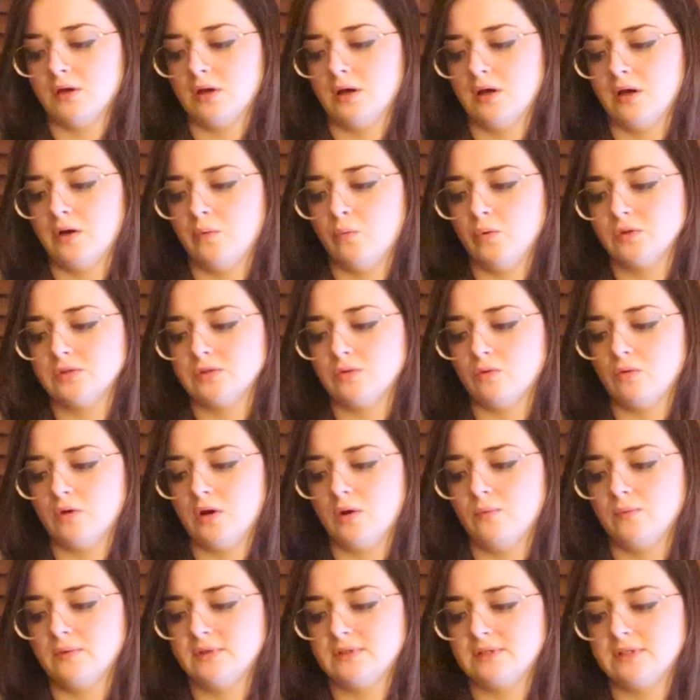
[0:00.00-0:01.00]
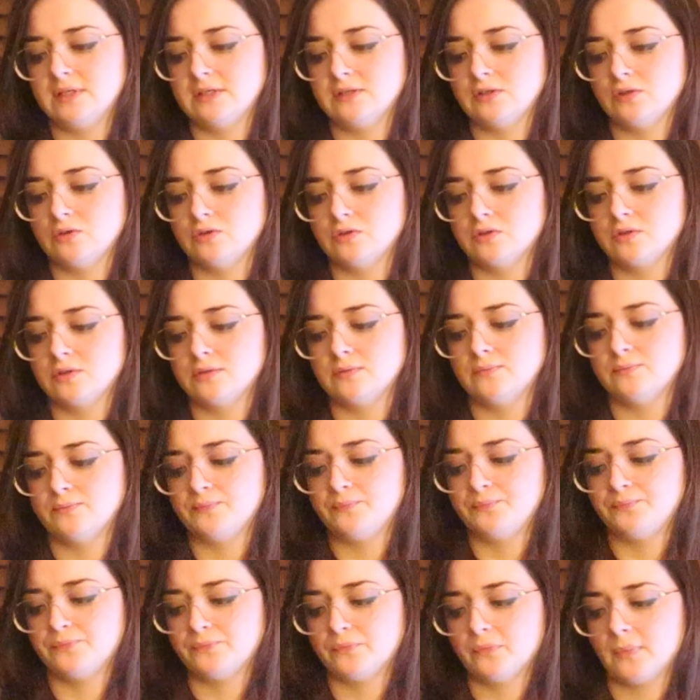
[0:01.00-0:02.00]
Uh, what's going on with scissors?
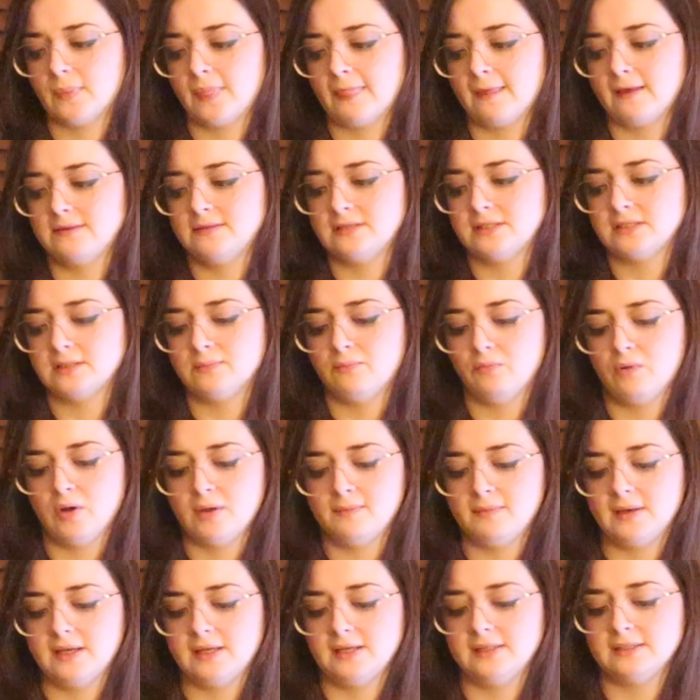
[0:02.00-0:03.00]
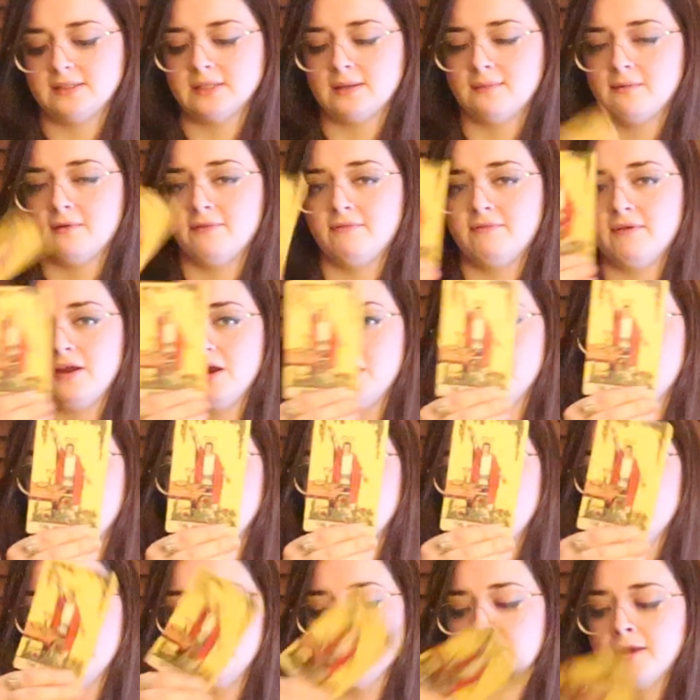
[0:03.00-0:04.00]
Disappointment in some
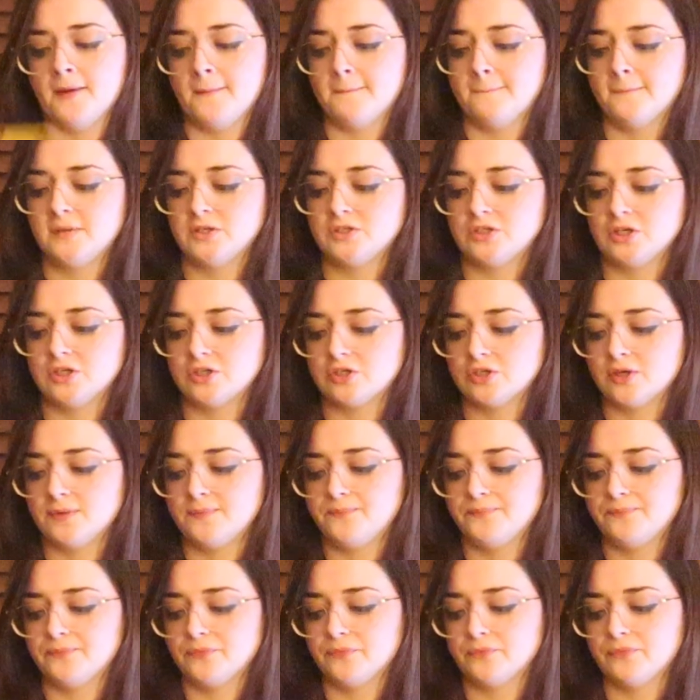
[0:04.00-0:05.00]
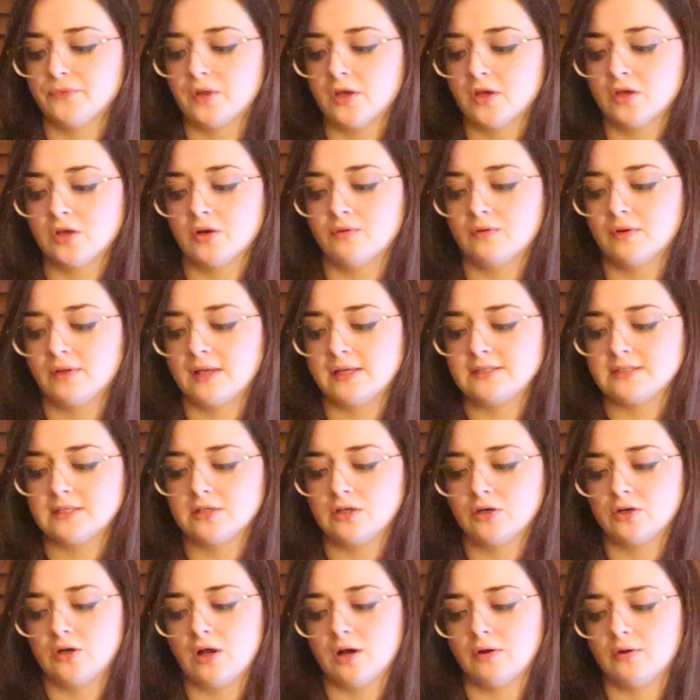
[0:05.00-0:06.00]
affair. Magician, you're
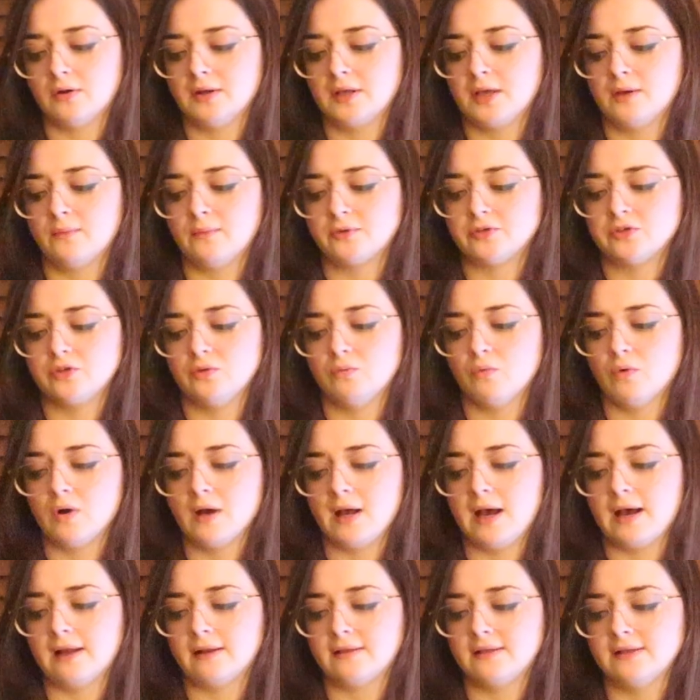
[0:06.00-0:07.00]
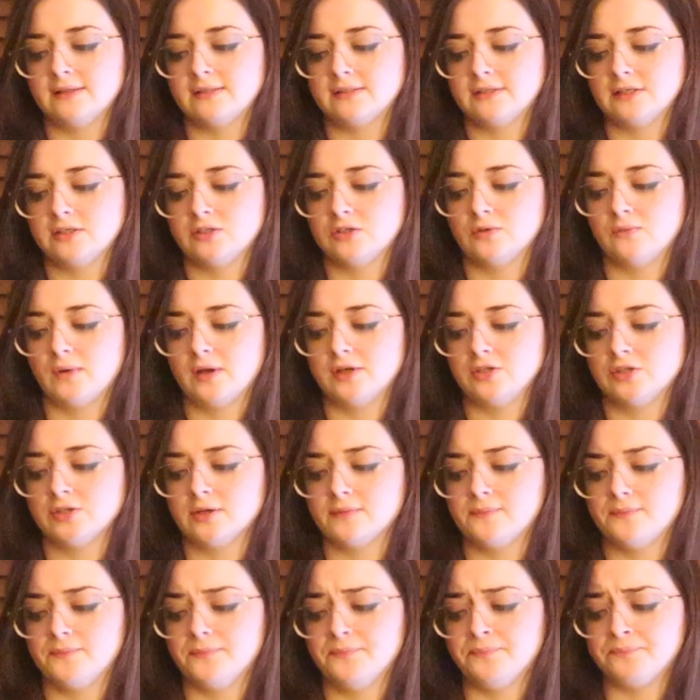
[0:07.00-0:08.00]
realizing you're not going to get what you want out of this
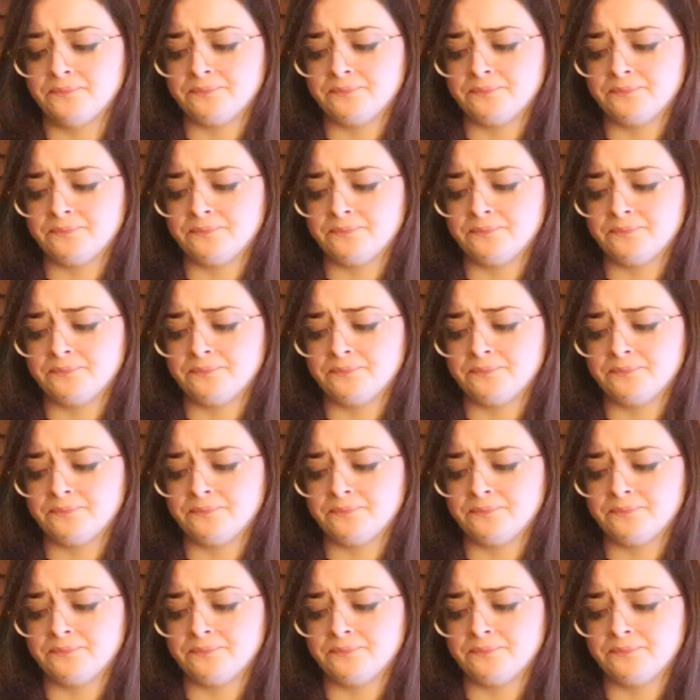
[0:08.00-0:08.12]
situation.